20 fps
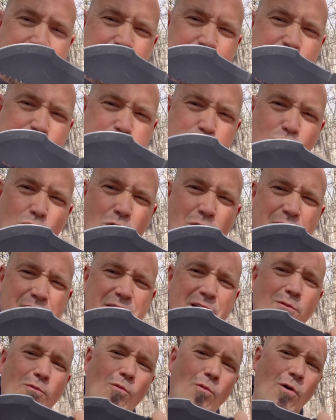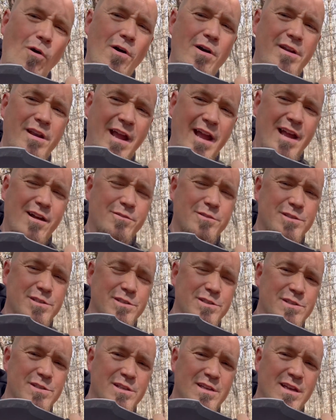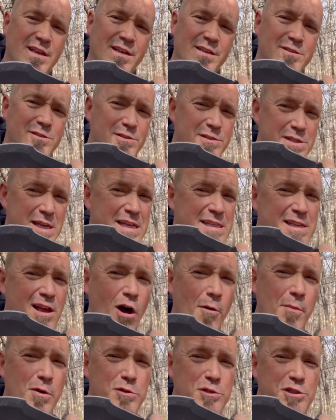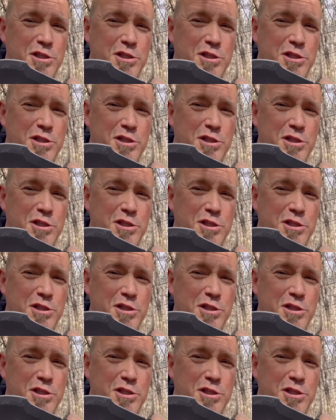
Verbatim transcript: 21 ounces. So this thing's almost